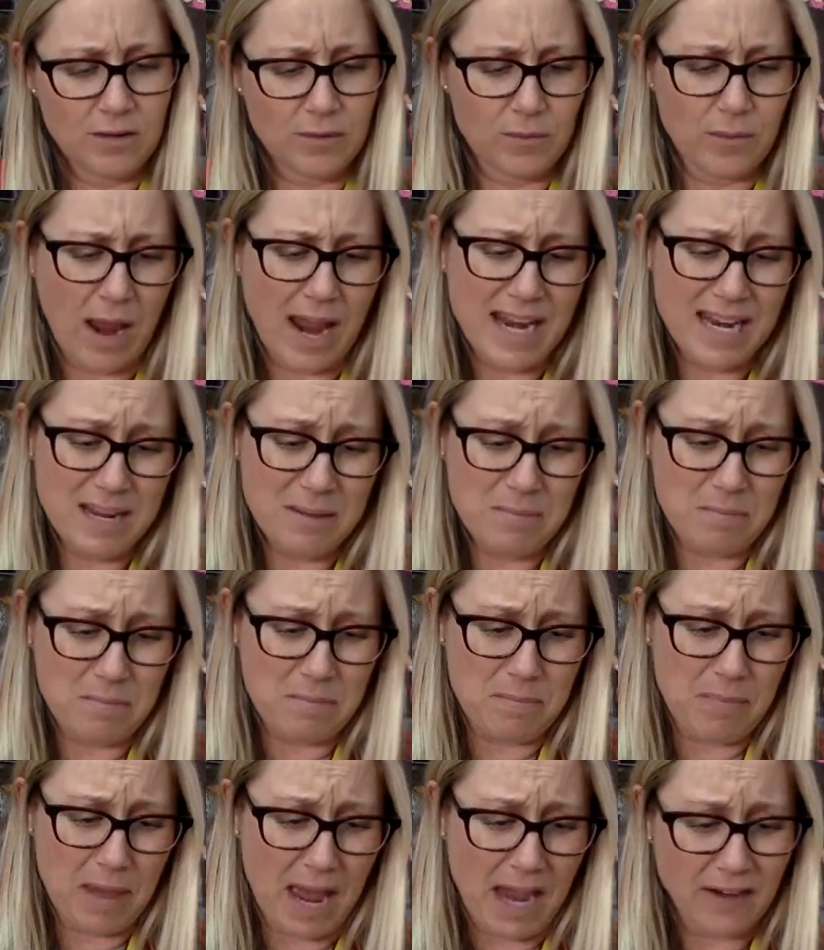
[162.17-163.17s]
riding
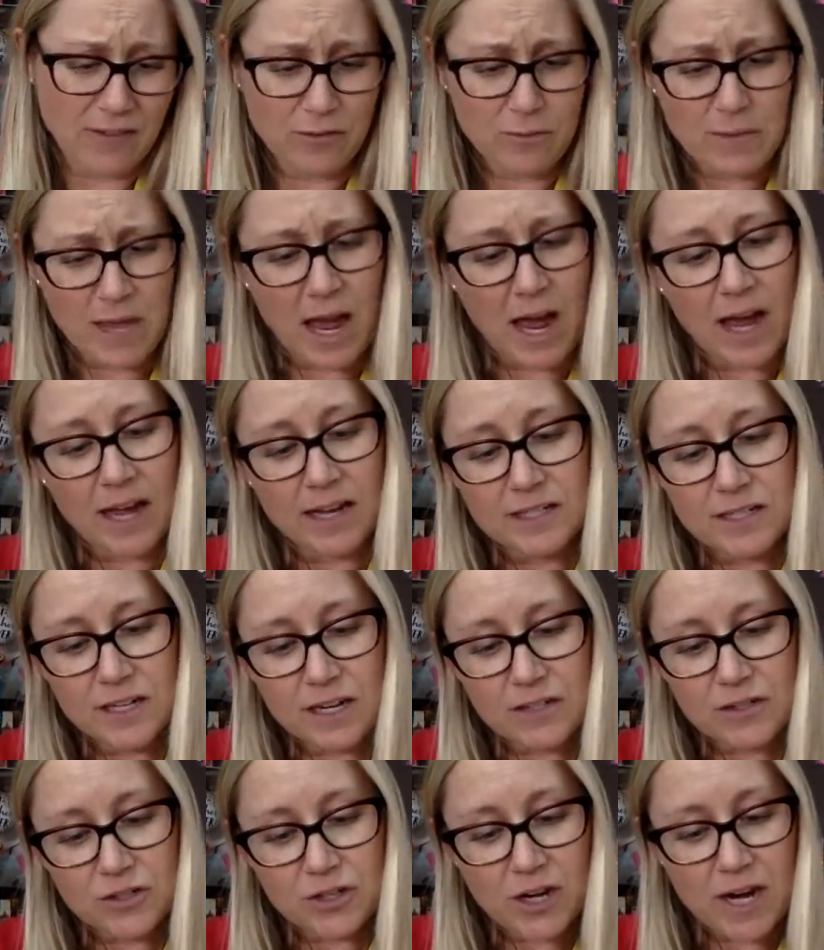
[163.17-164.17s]
back from the hunt
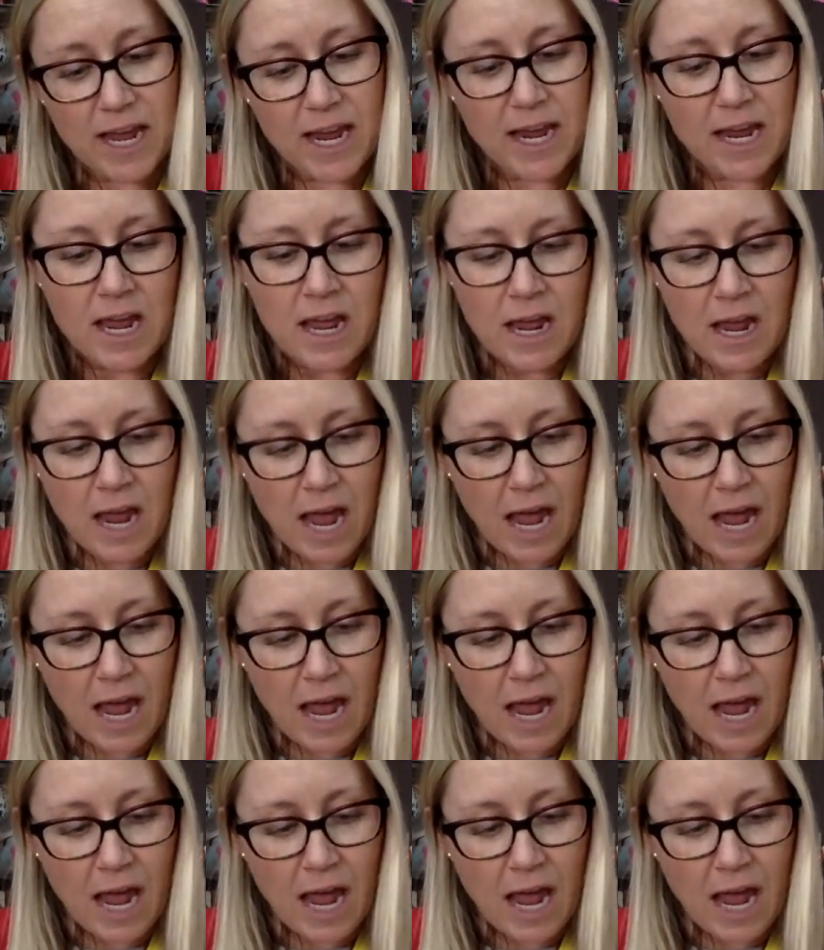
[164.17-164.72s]
yesterday,